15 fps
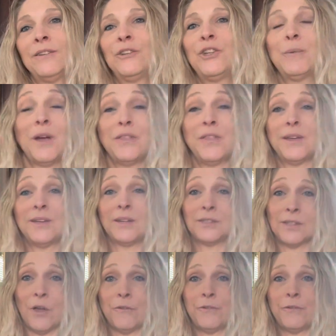to my authentic
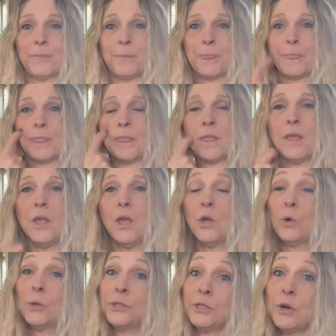self. Of course,